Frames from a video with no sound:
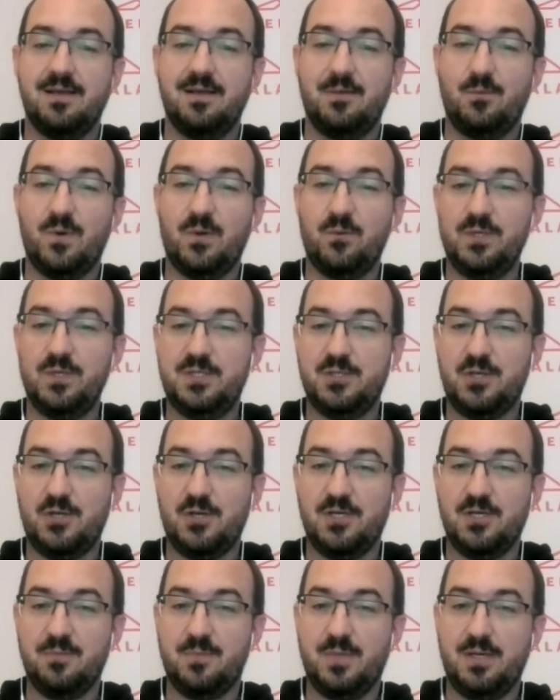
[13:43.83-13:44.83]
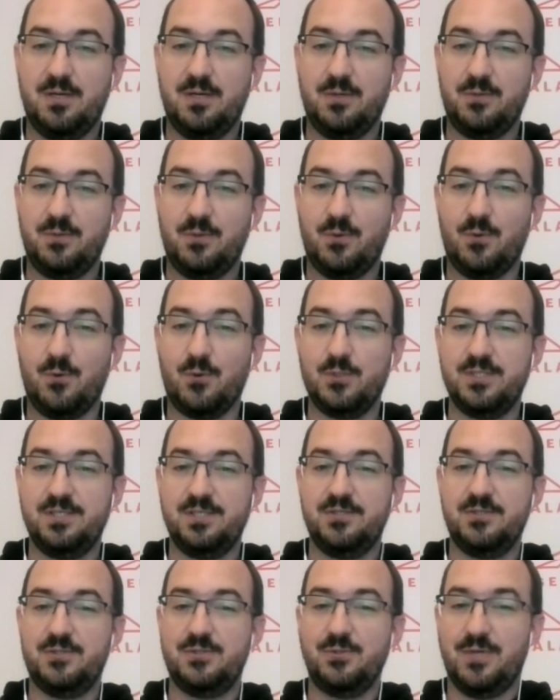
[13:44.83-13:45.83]
when we talk about
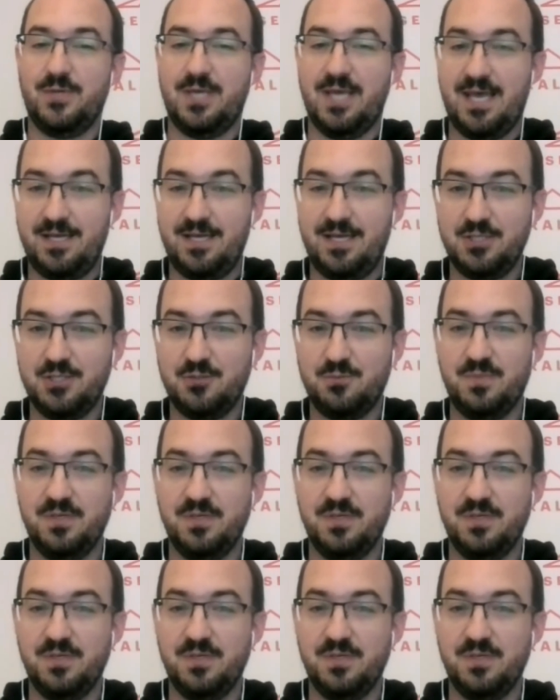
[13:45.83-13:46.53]
order to cash,